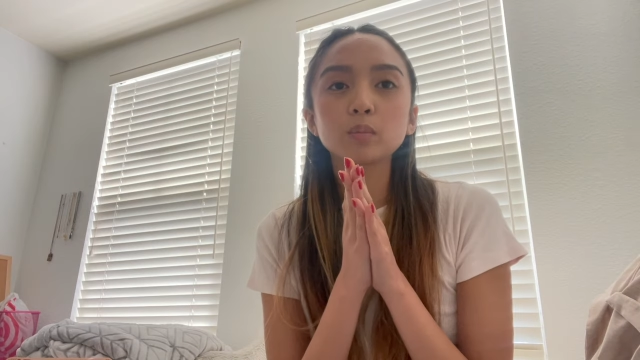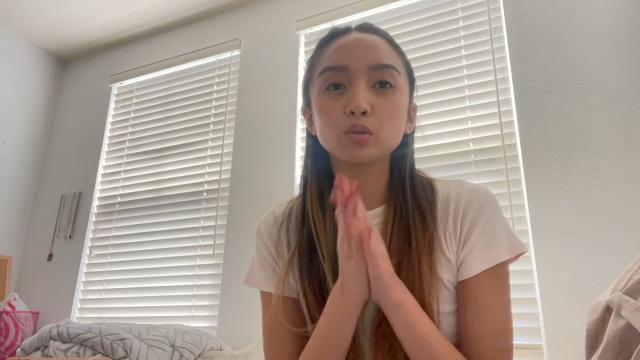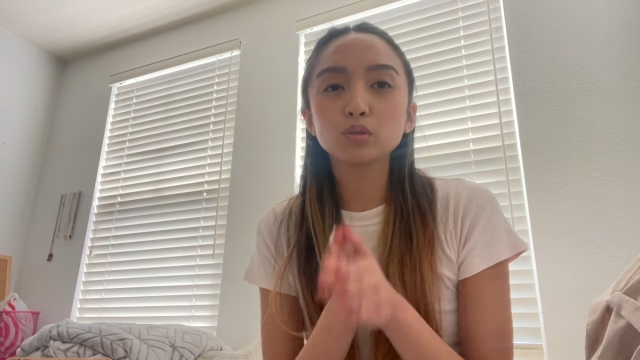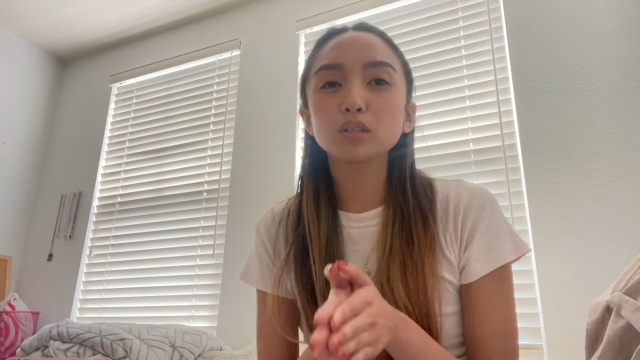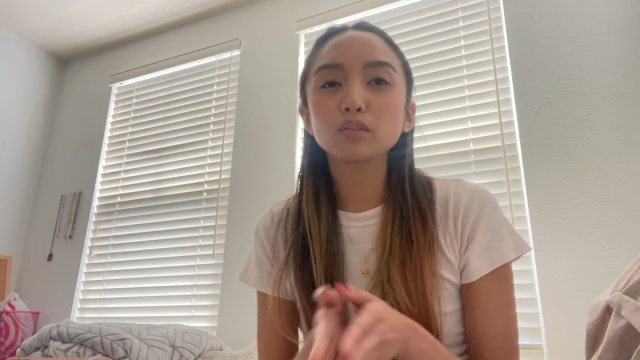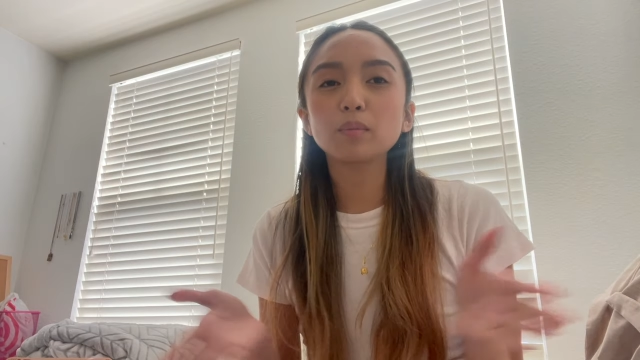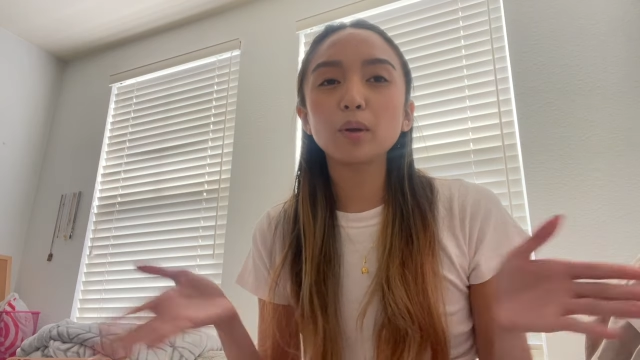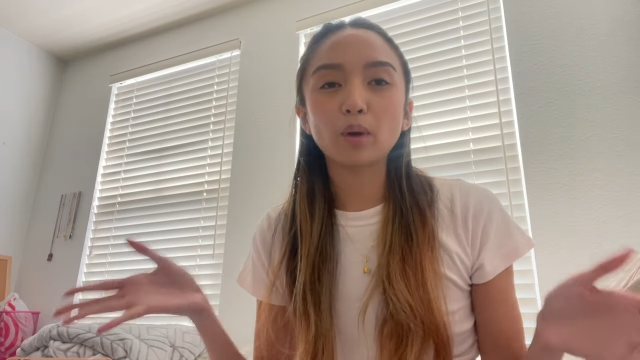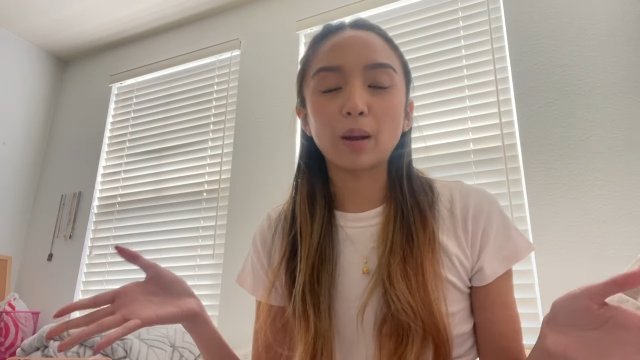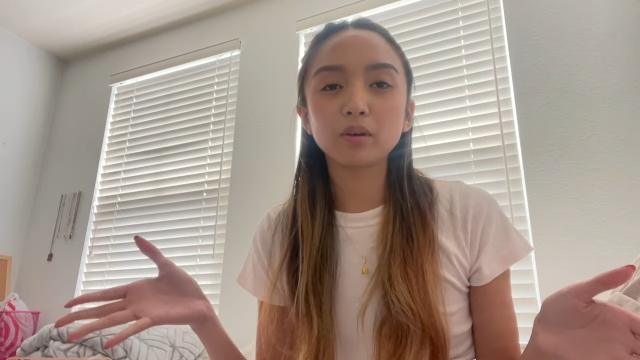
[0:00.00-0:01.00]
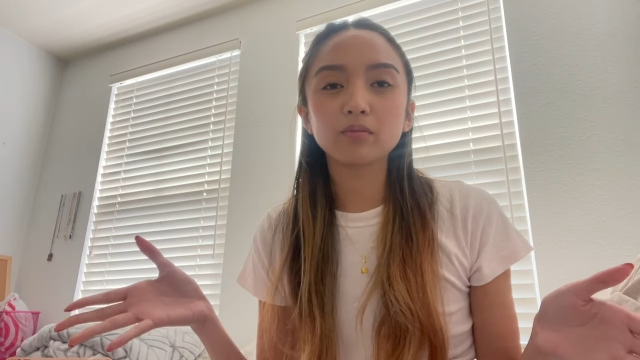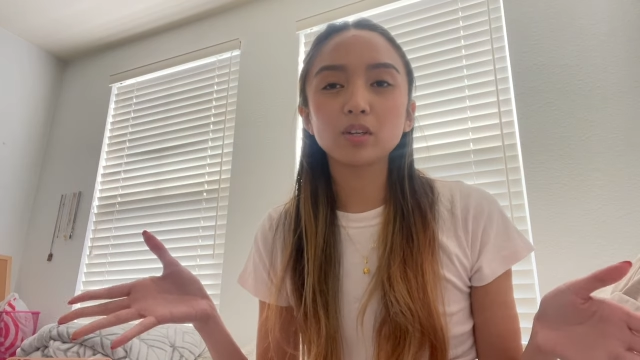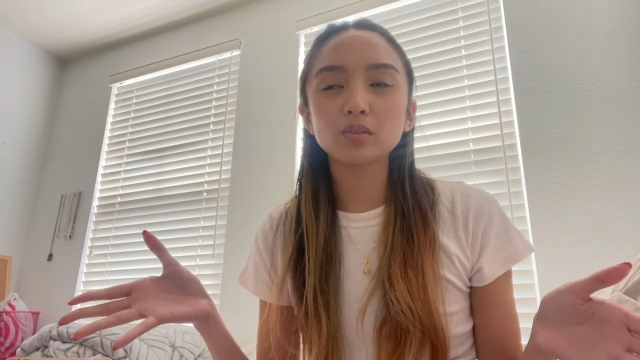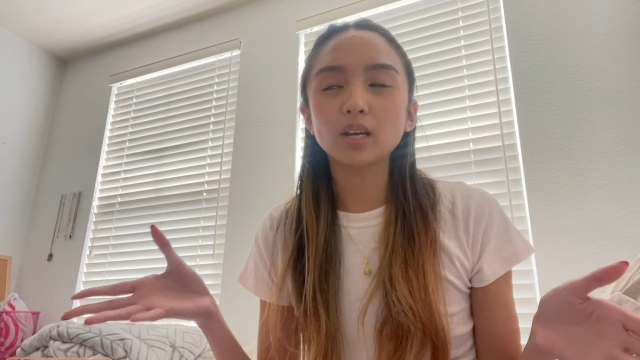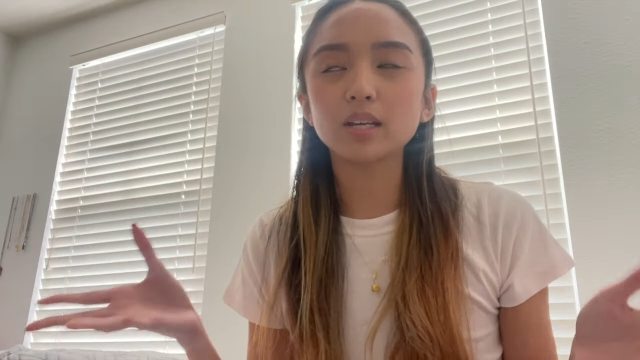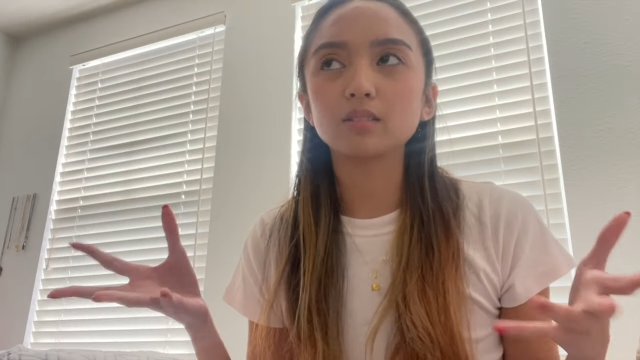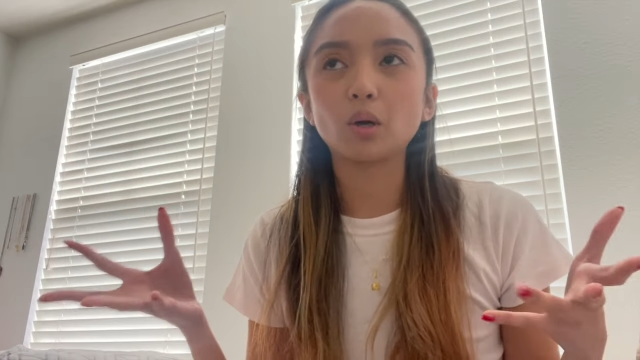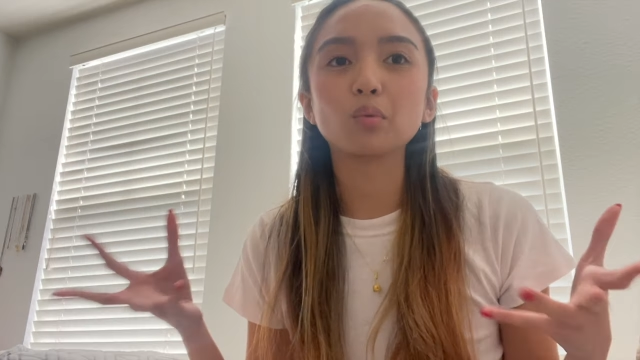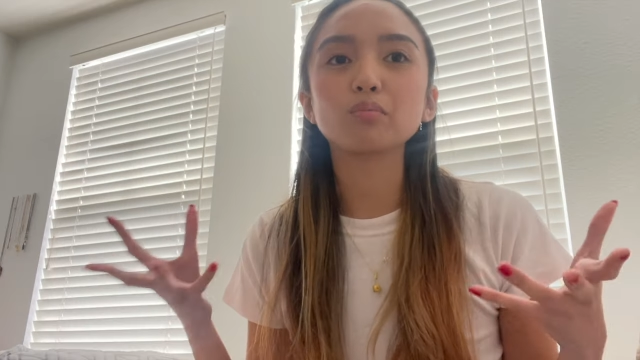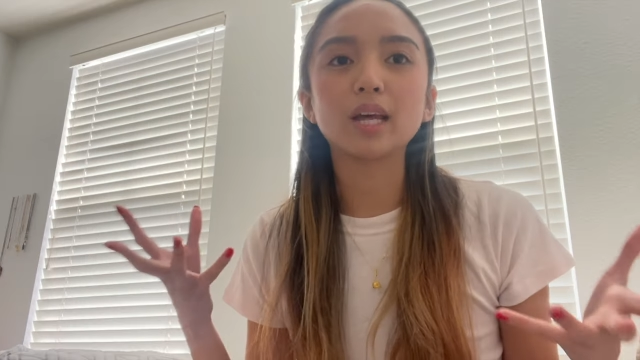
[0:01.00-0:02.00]
Usually for my wrap-up videos, I
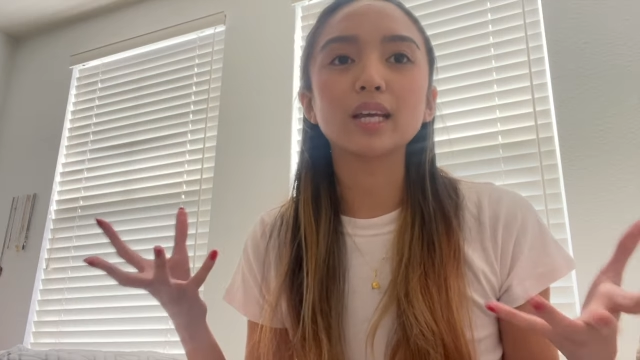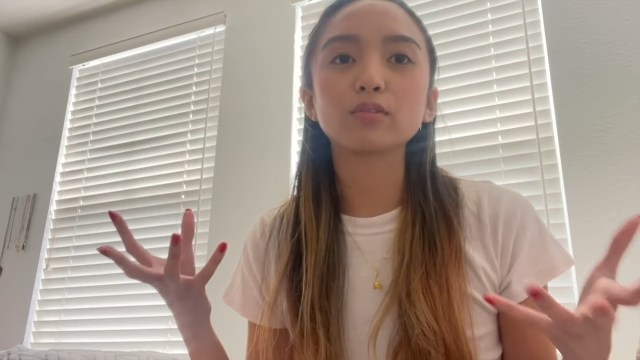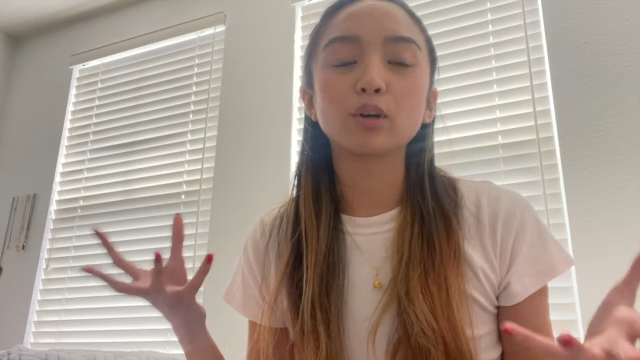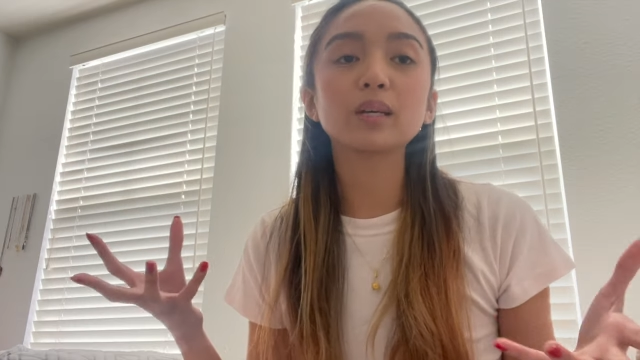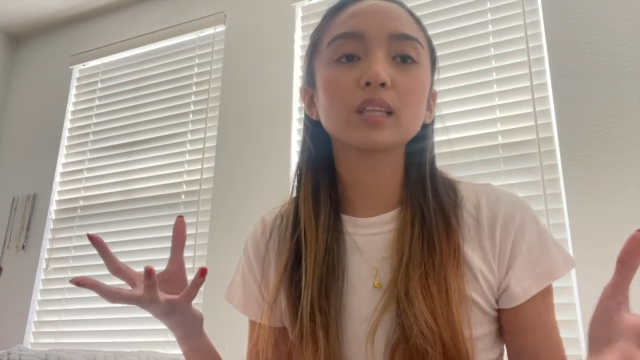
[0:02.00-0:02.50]
don't like filming